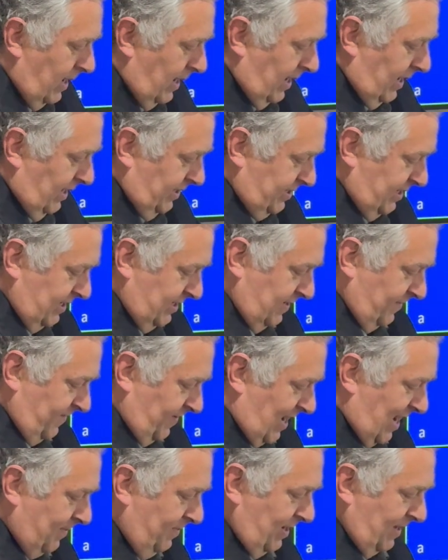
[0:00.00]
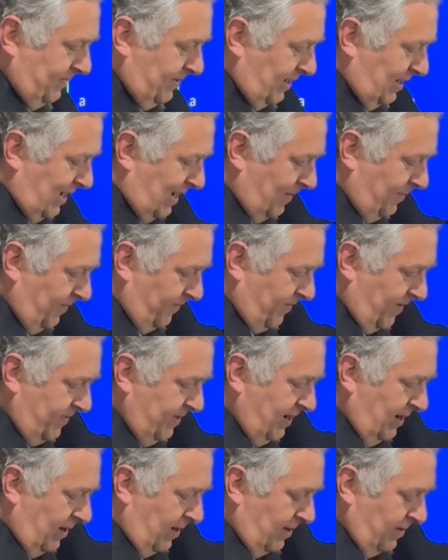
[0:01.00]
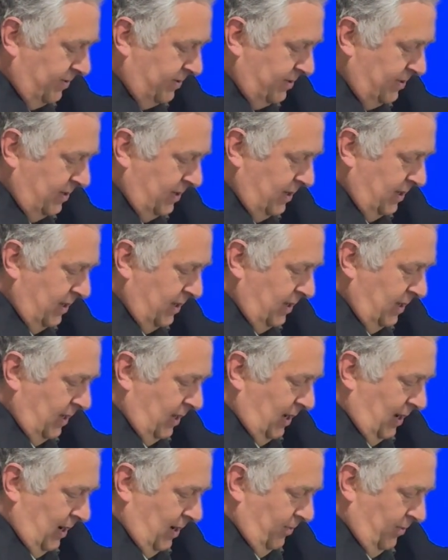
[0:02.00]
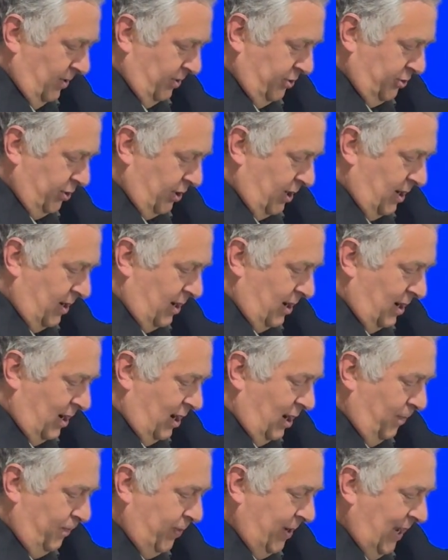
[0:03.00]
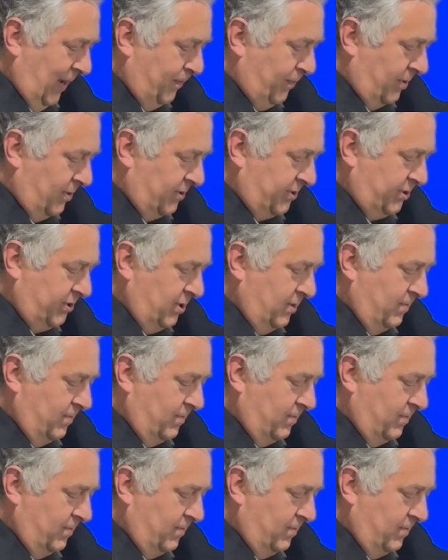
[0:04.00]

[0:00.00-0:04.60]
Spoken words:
He says, if I'm lifted up from the earth, will draw all peoples to